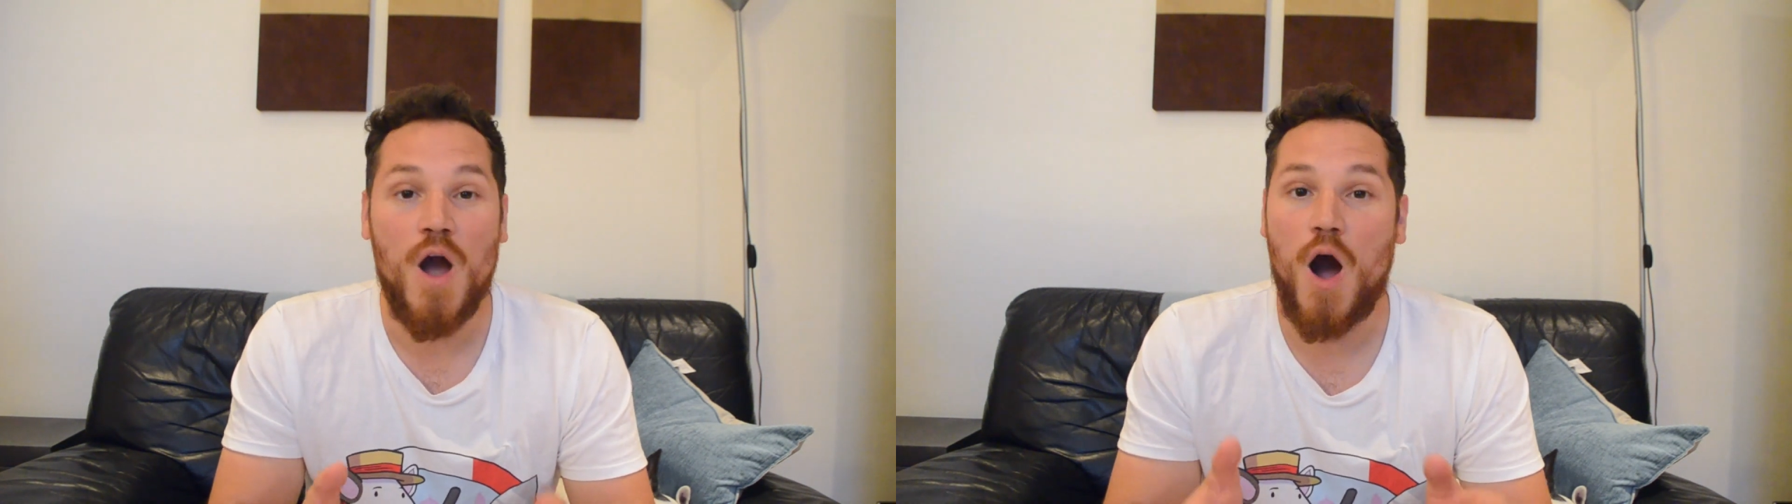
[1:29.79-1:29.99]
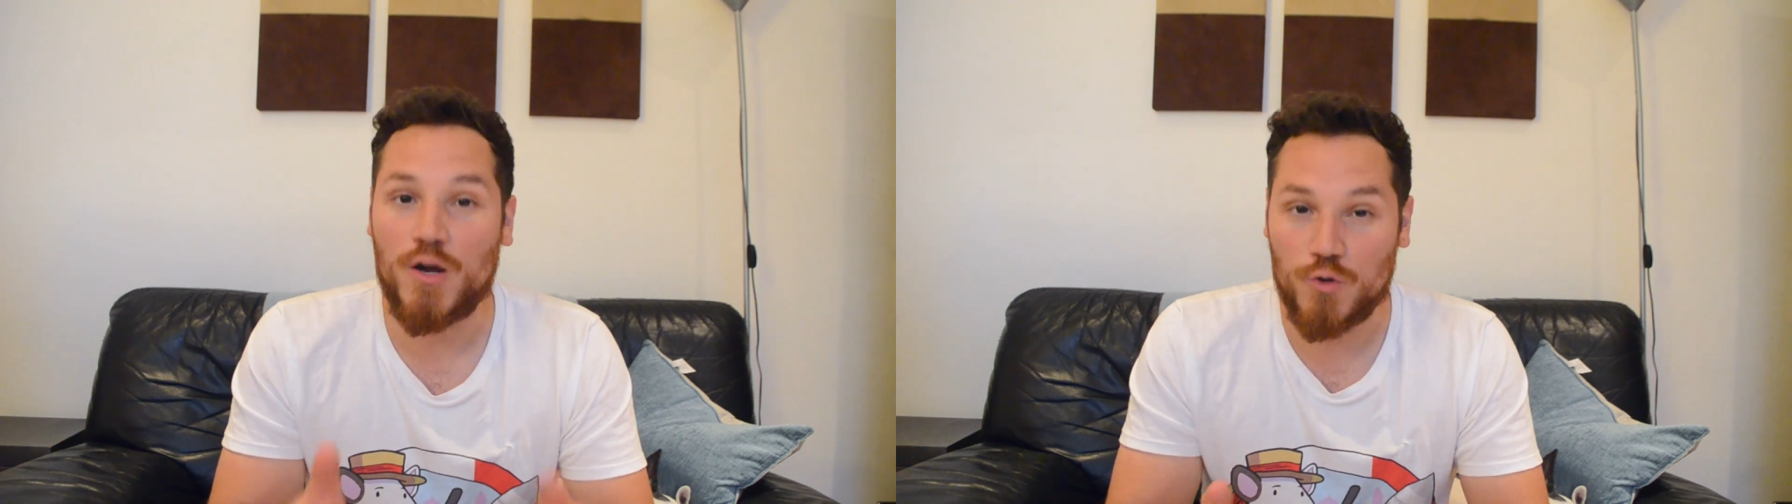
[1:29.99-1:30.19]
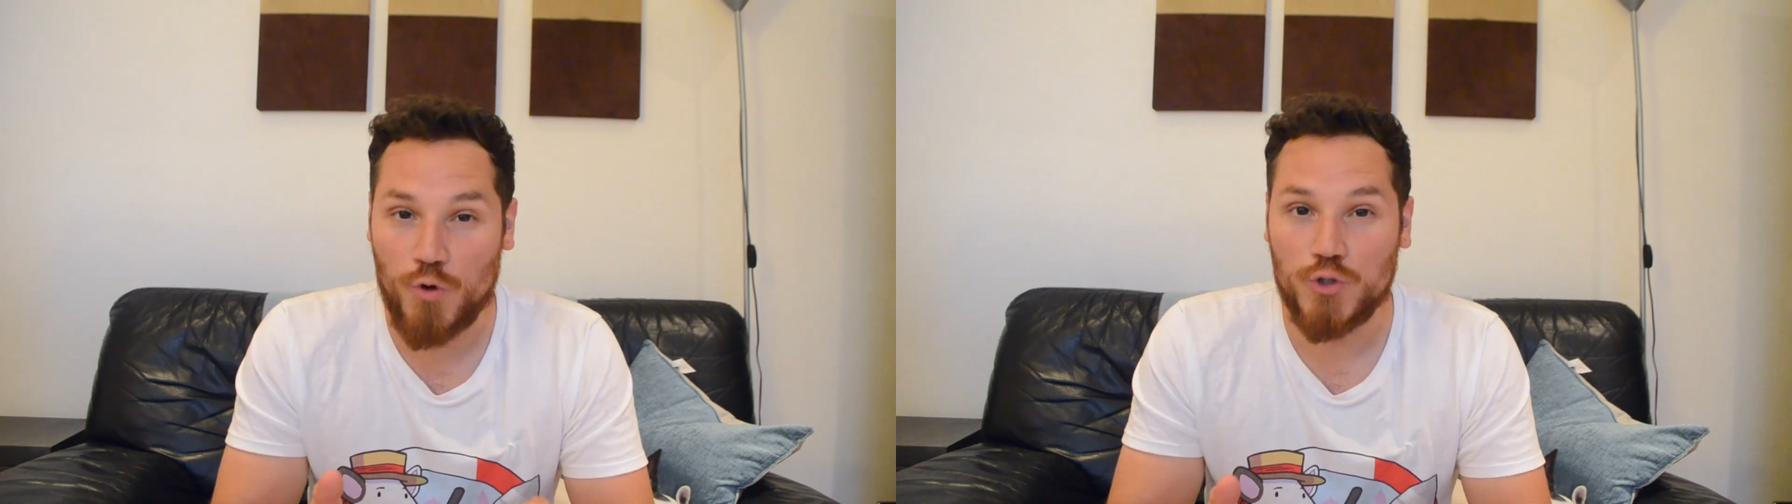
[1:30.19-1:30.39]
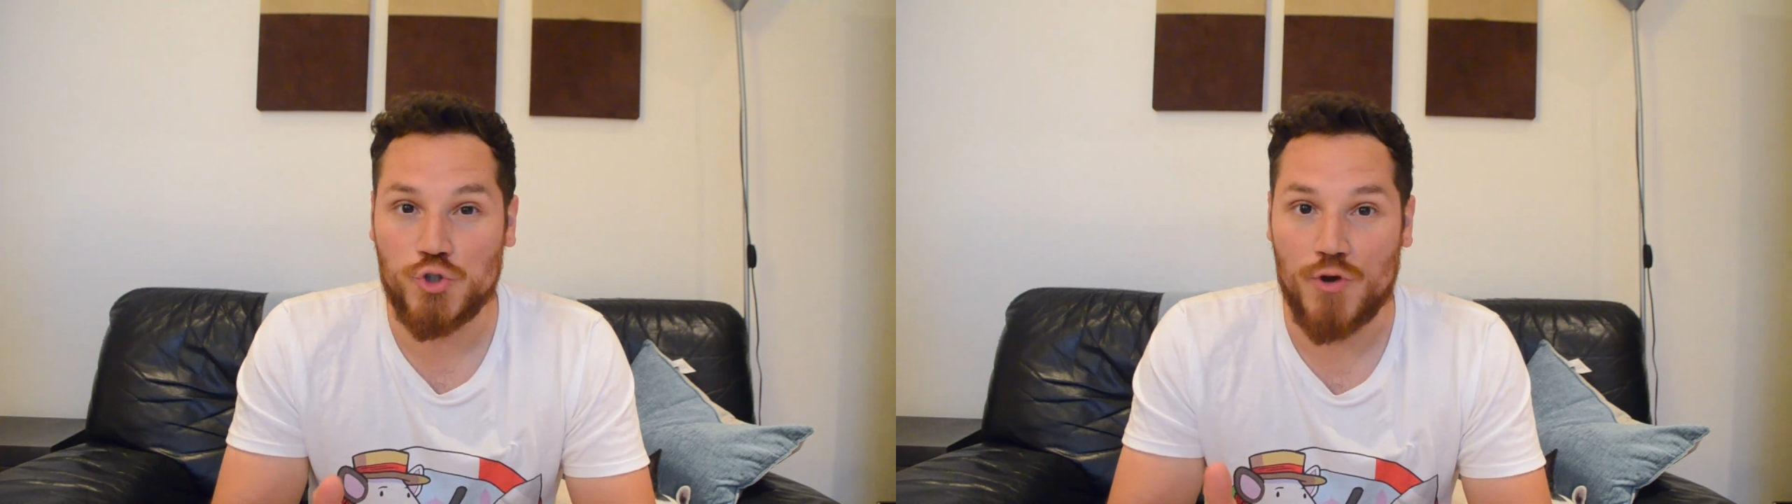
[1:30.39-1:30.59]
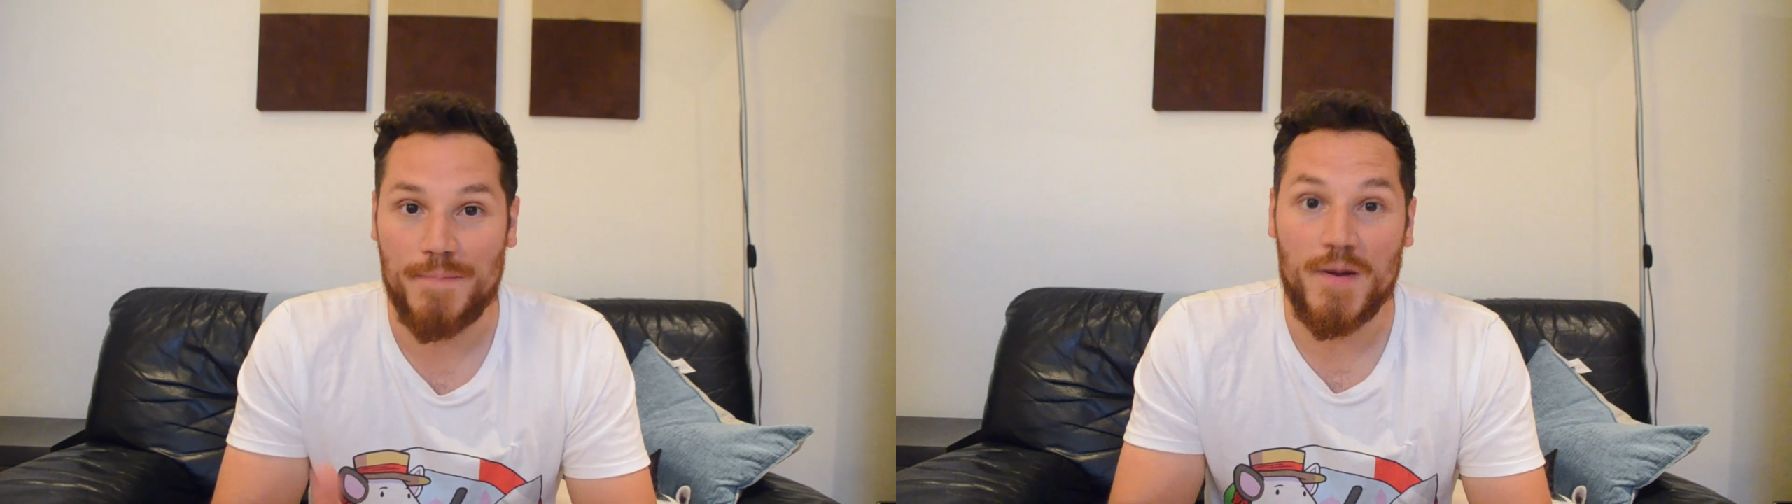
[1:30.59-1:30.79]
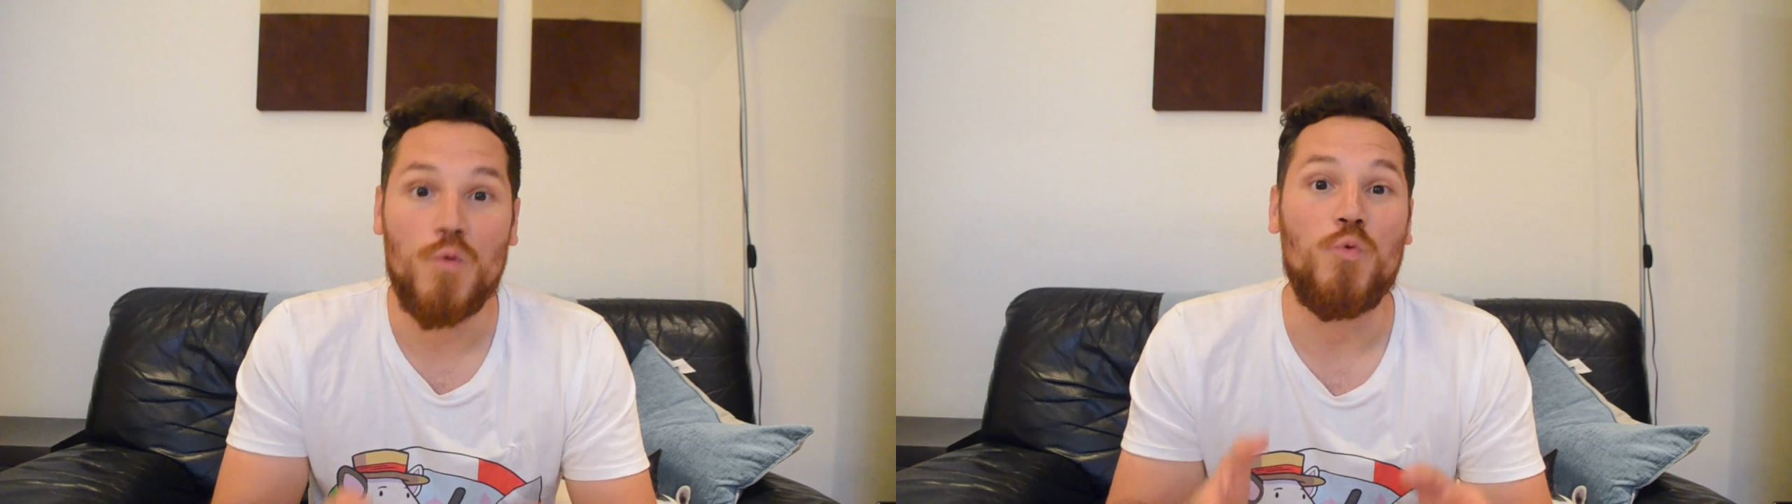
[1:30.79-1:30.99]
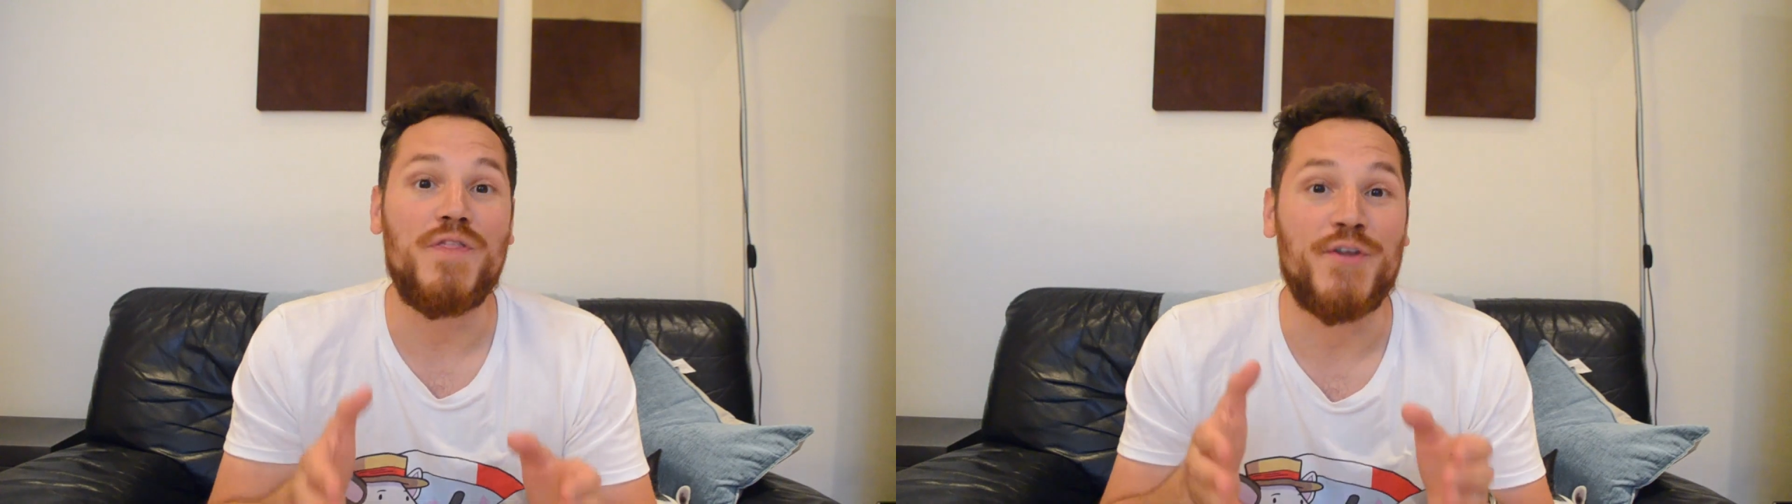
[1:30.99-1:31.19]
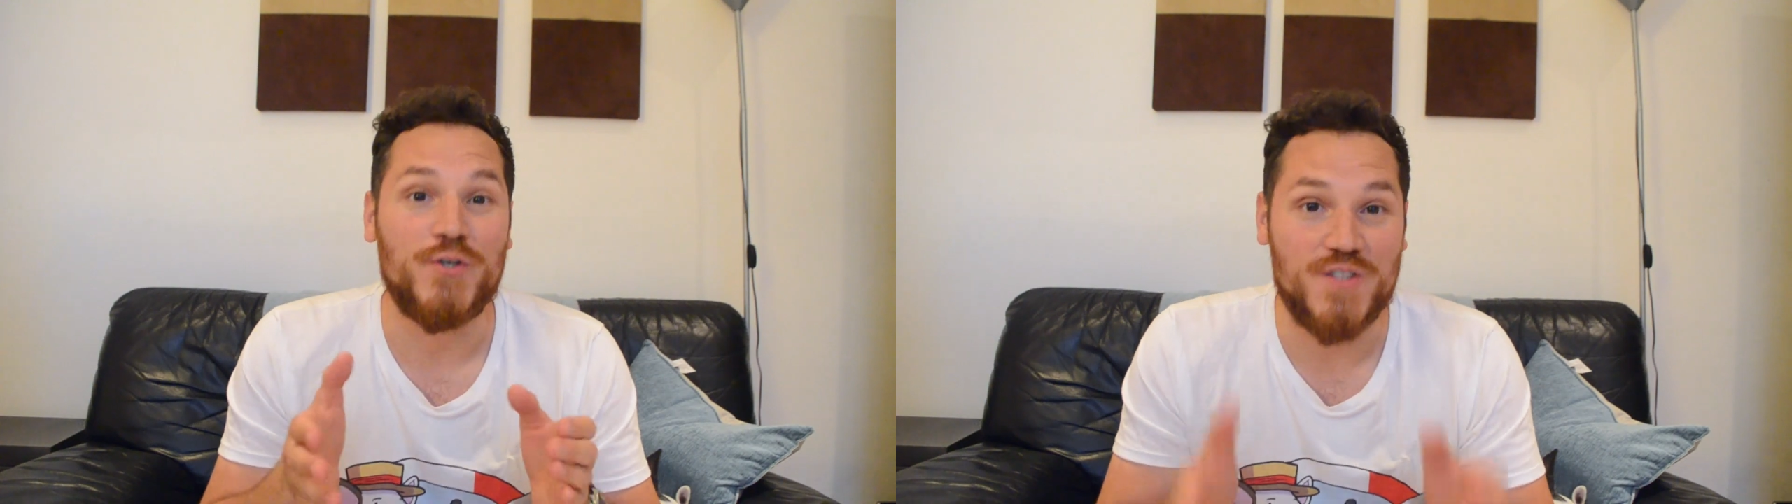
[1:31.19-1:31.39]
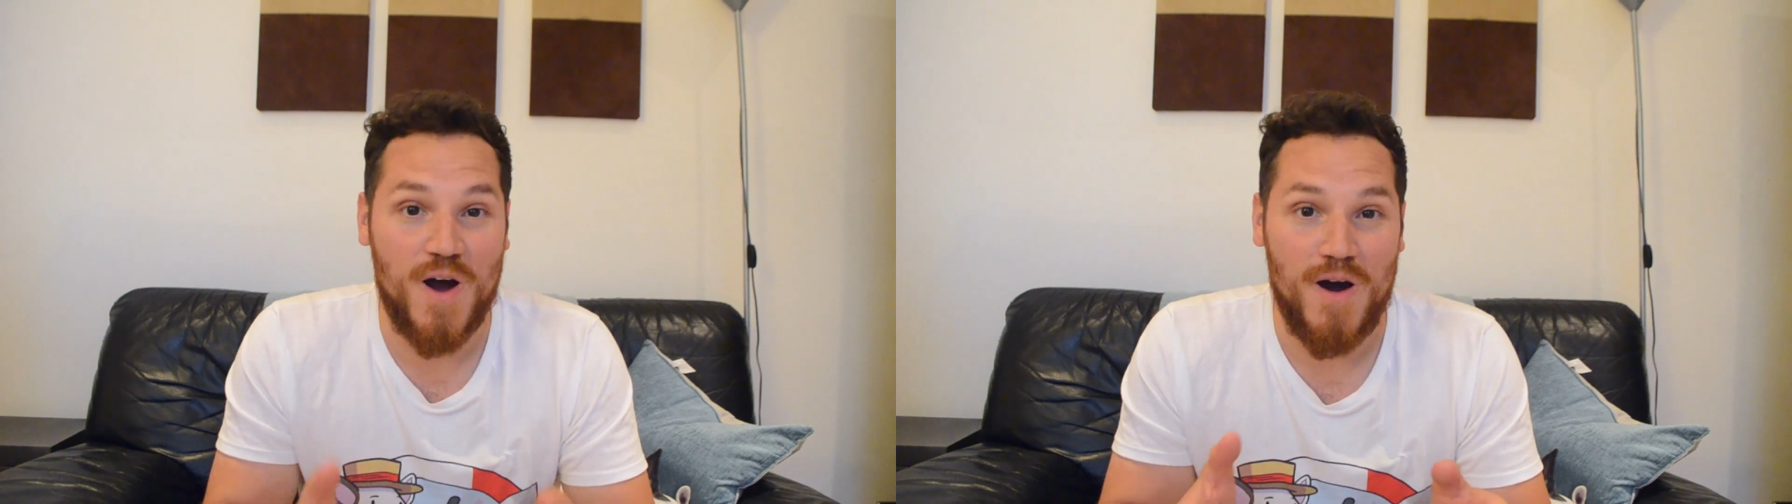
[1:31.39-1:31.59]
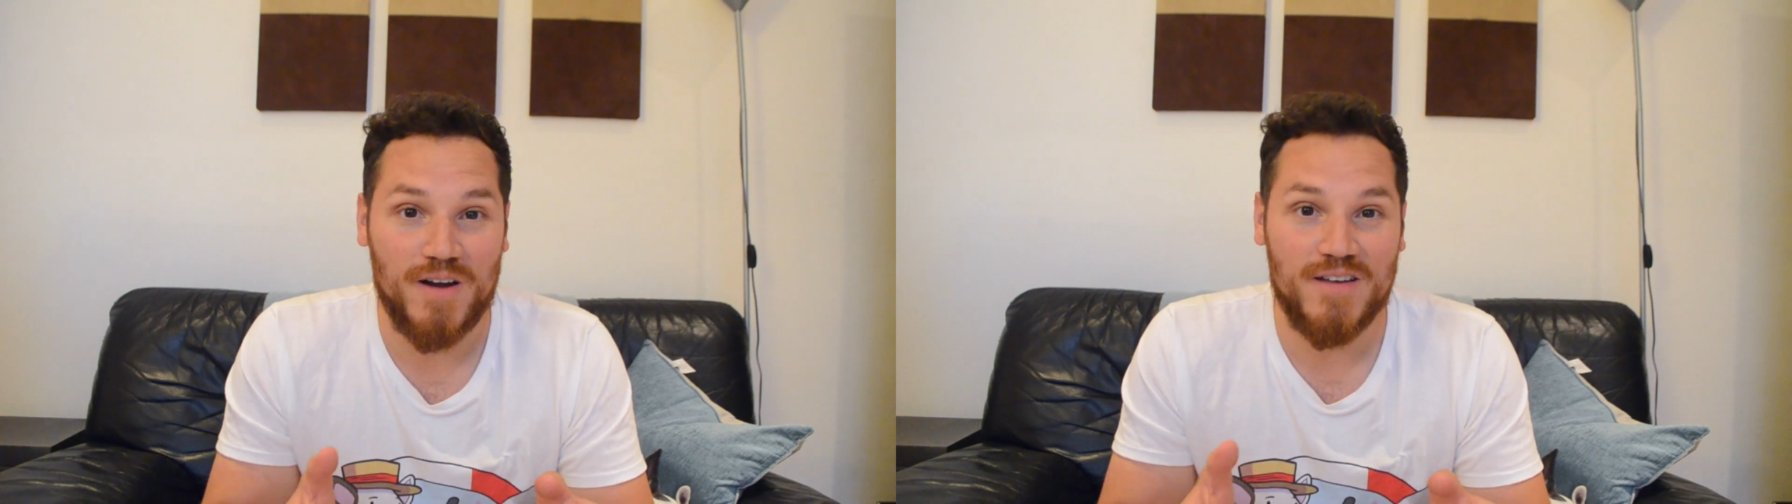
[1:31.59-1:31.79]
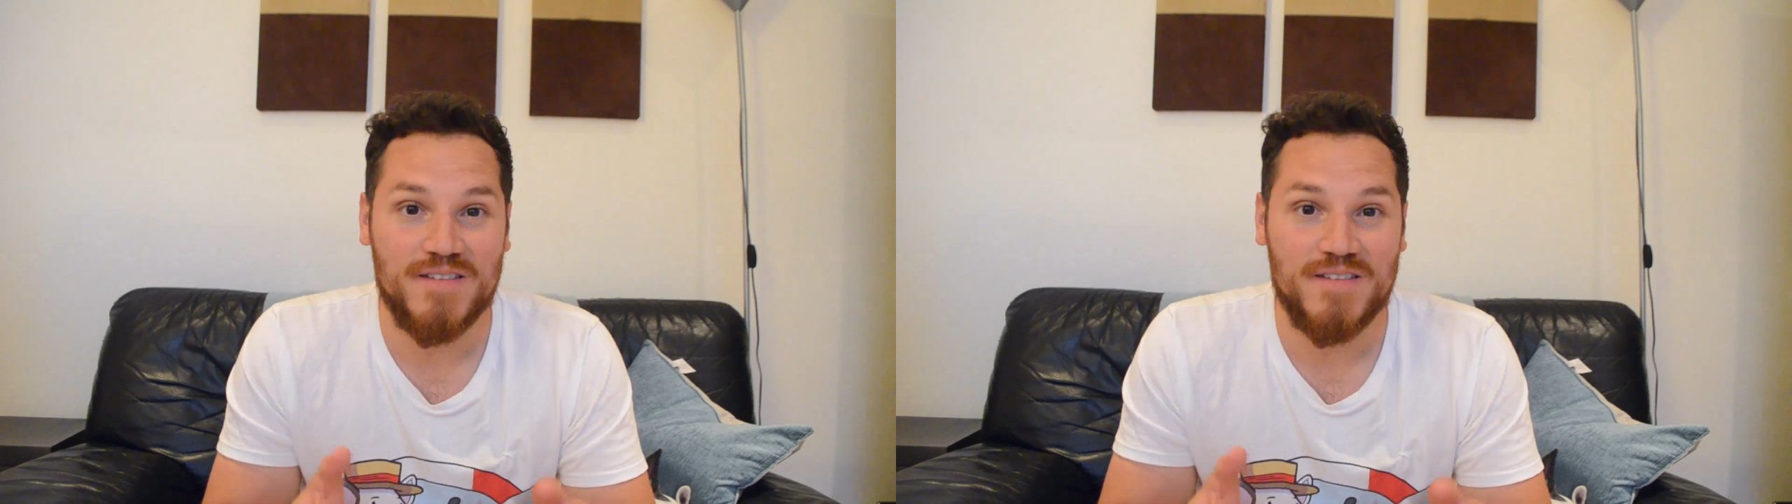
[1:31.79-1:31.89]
on a road trip with your dog.